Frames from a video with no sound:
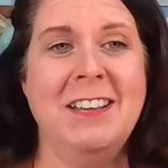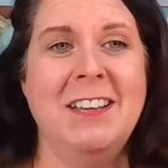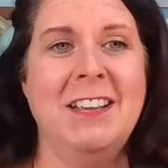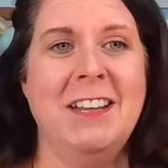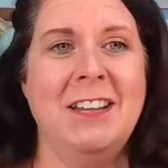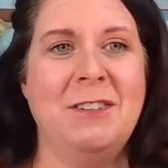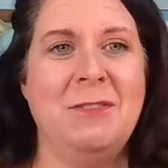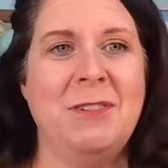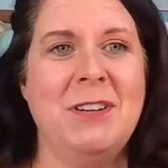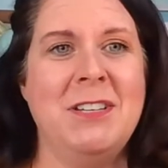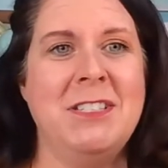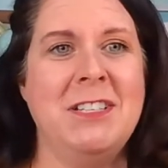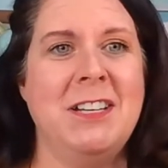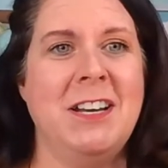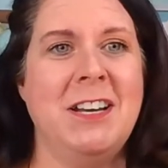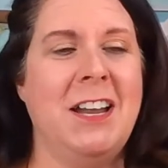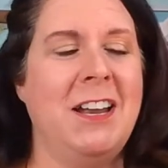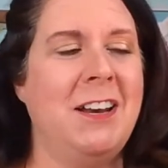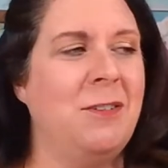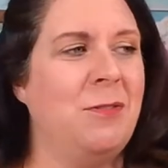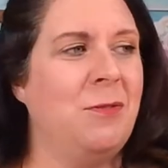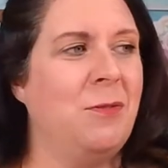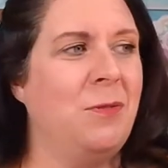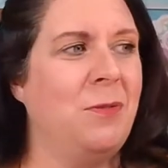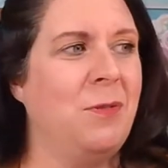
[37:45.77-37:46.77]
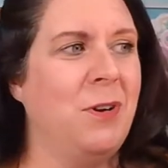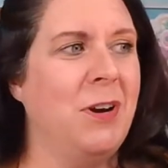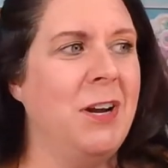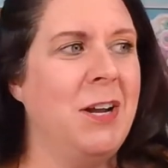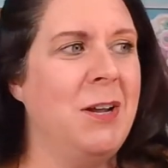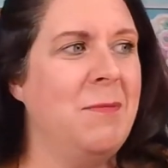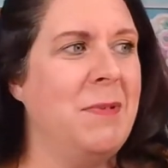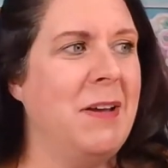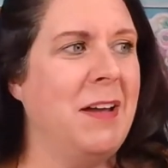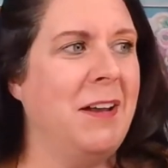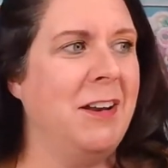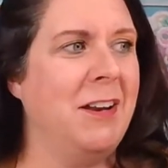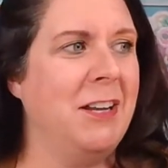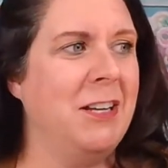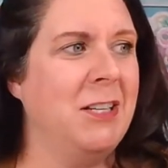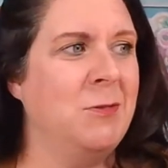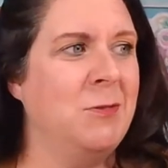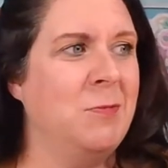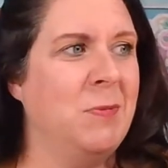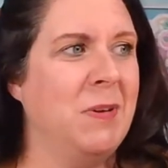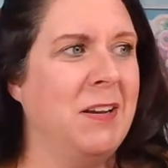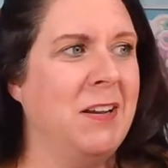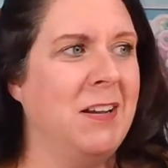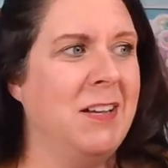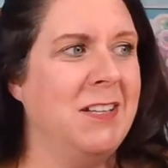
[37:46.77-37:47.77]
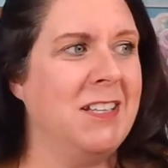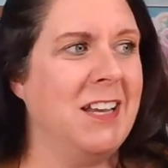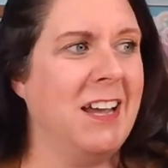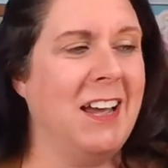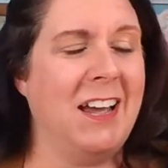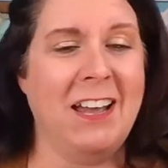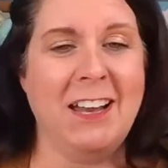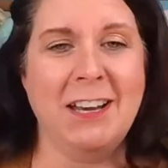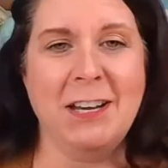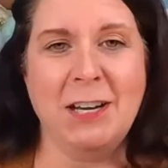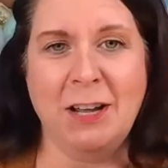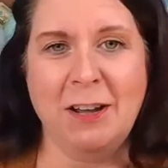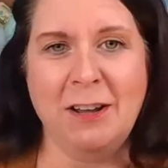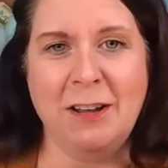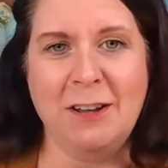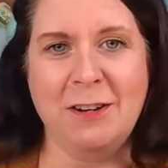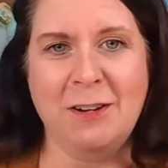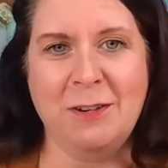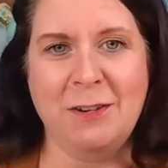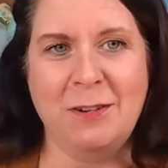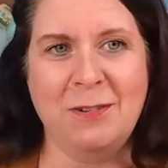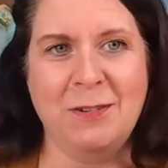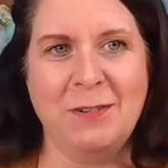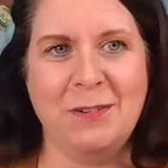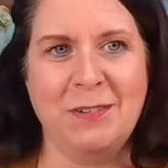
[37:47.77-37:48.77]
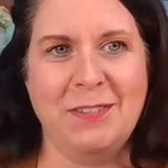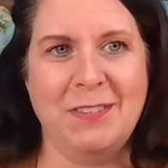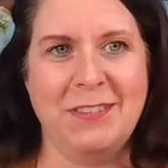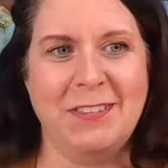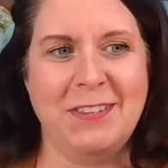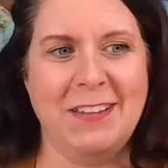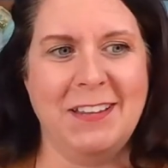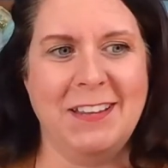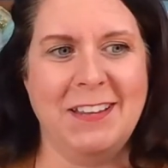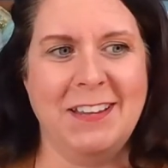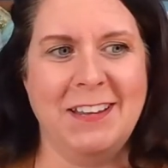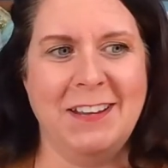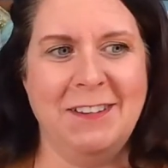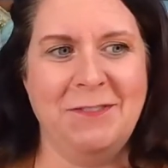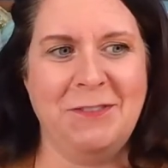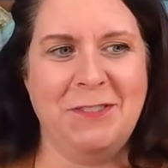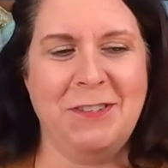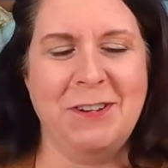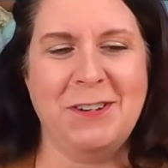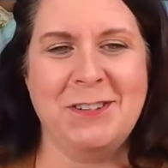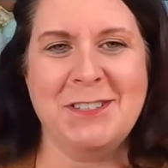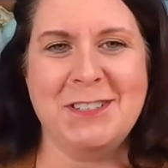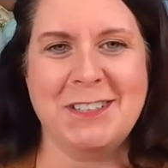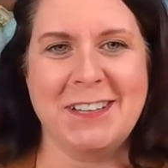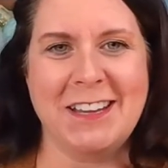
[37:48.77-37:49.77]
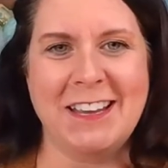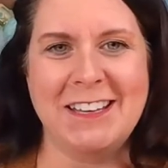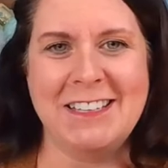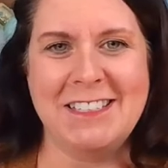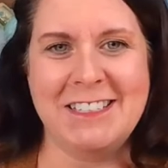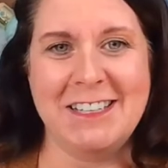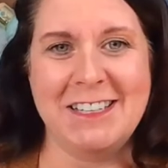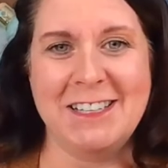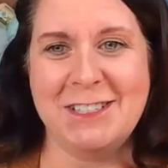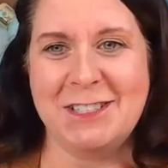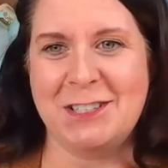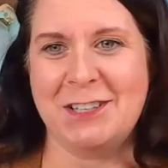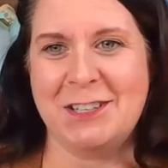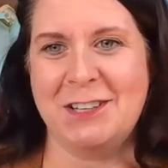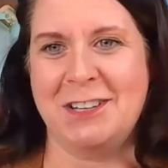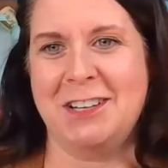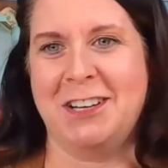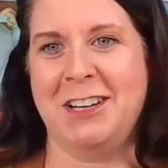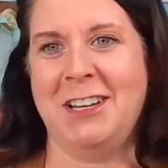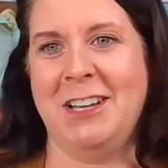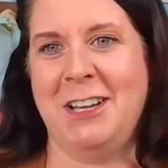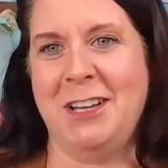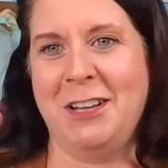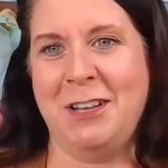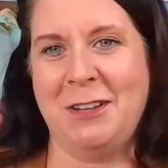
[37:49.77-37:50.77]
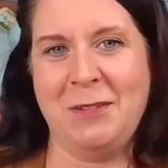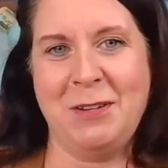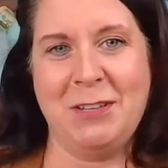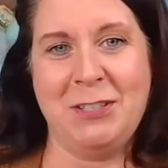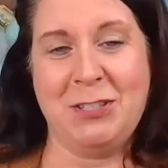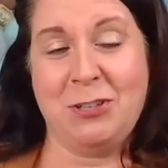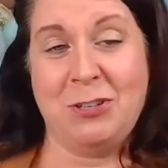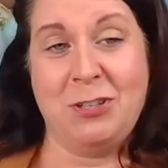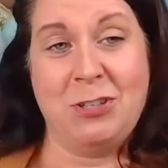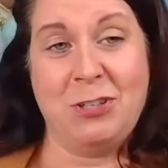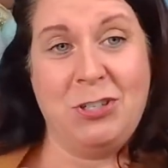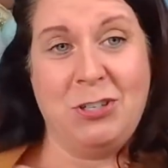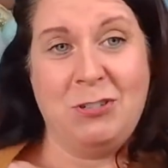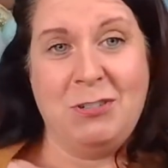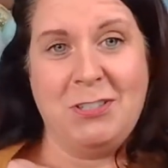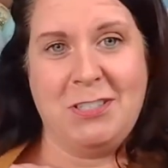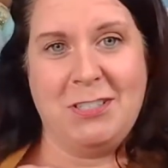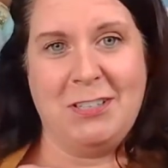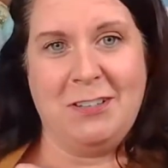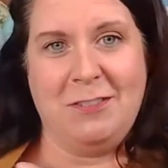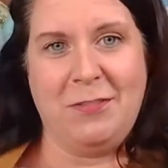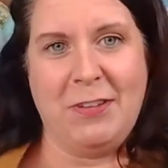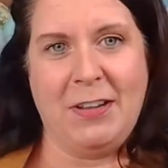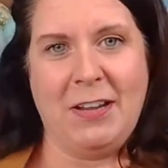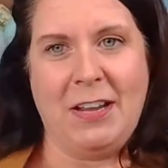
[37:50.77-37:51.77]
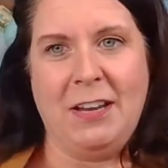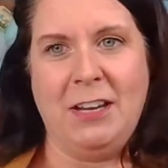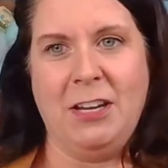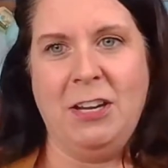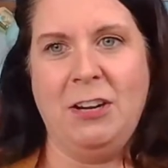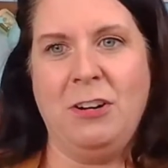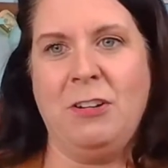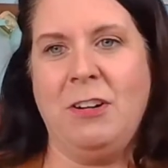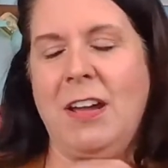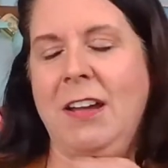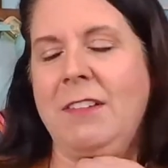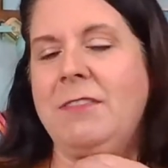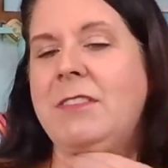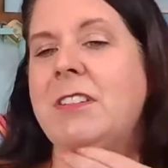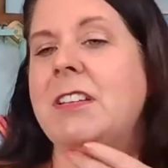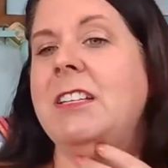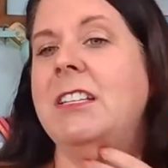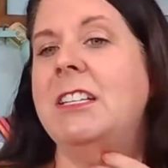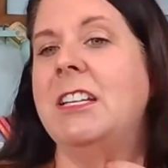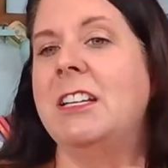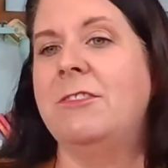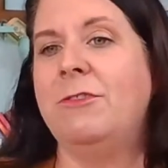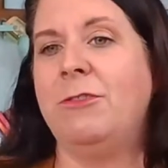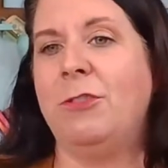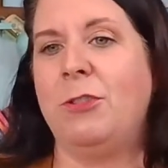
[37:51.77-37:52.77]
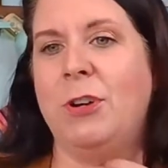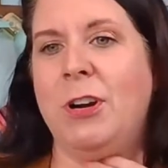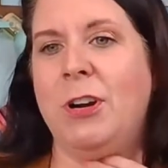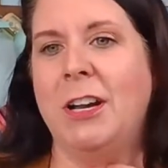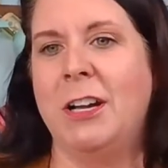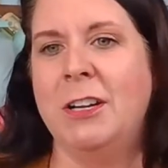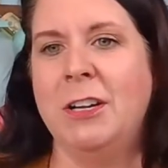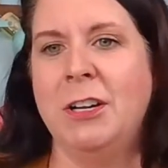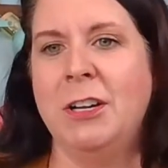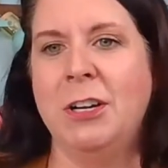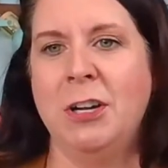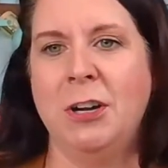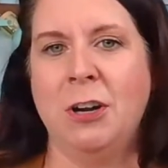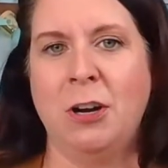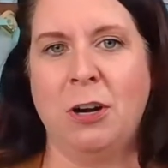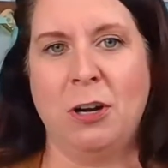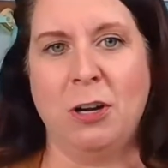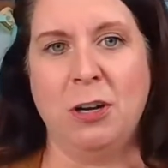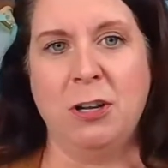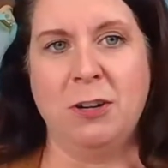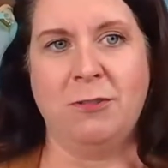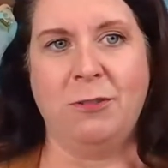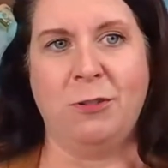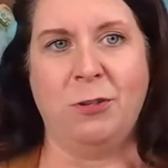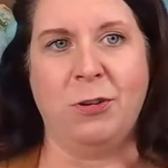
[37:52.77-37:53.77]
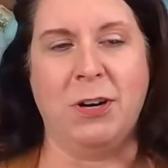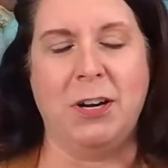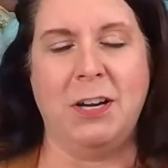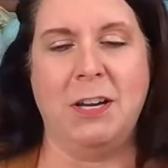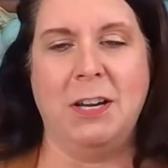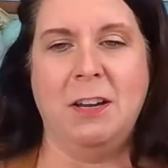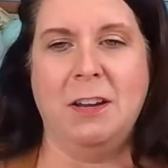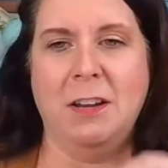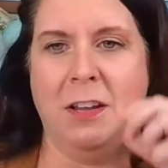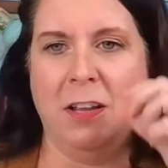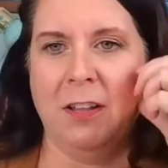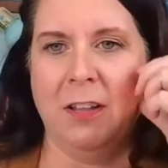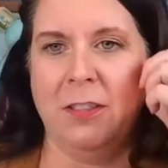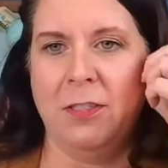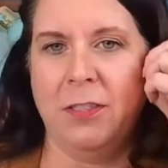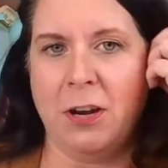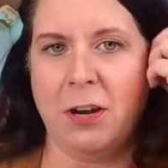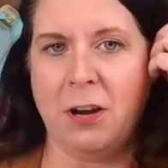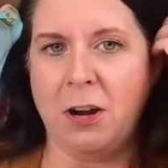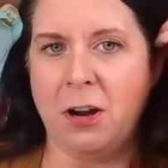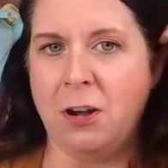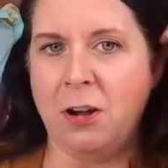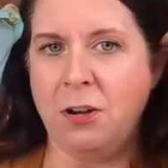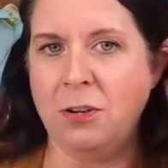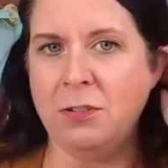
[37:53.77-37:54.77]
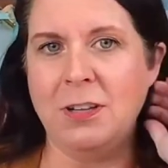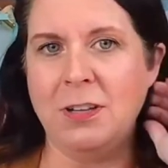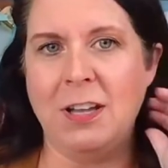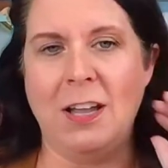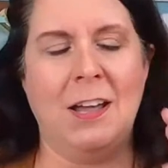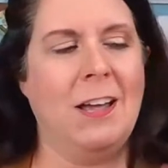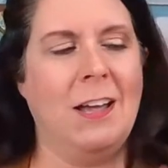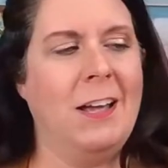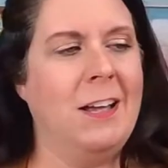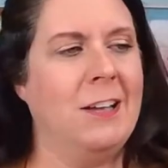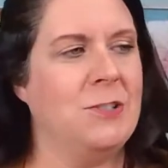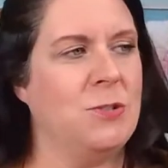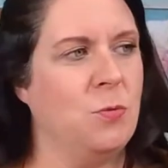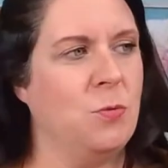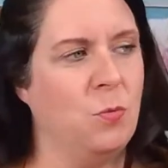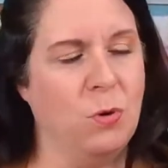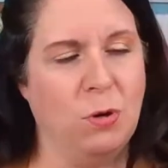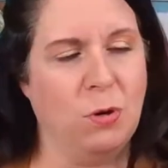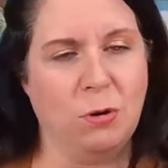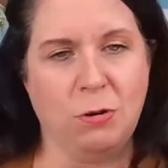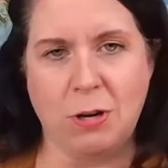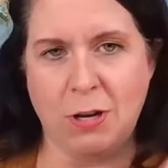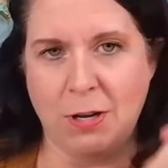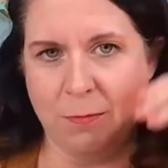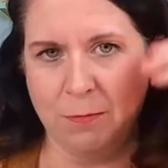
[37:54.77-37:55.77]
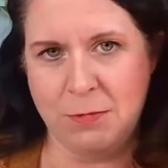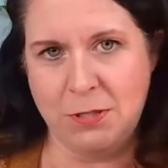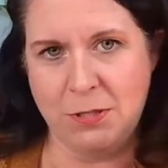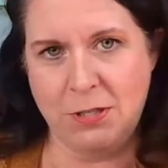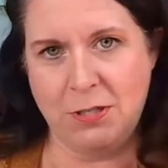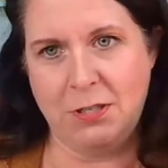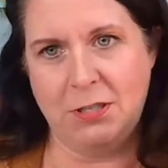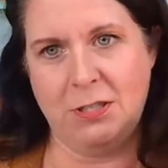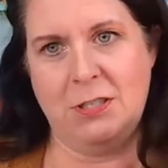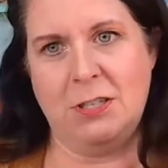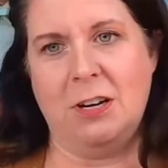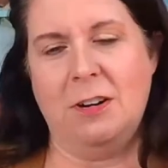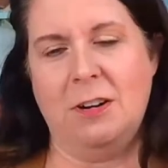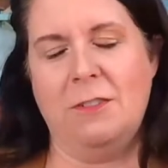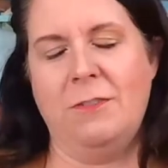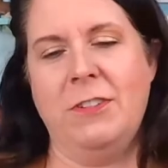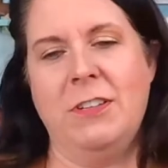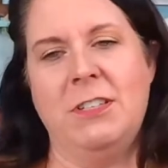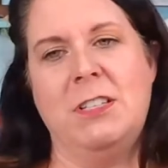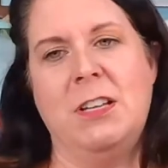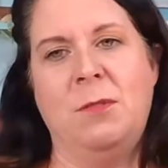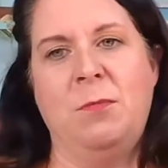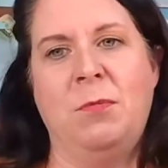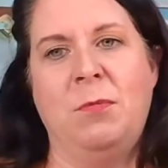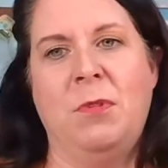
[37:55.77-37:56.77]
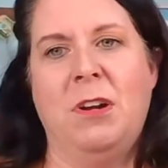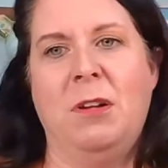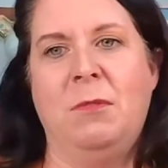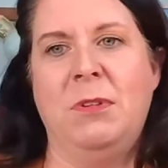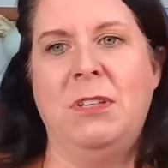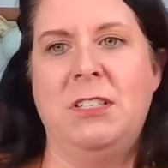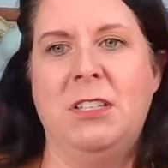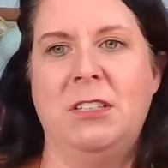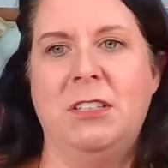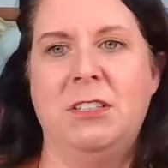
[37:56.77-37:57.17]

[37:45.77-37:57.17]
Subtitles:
And the reason I don't worry about it is because I know that if they're sketchy, it's going to come. It's going to show itself. Like, you don't have to dig for it or look for it. Their own lies will come to the surface, I promise.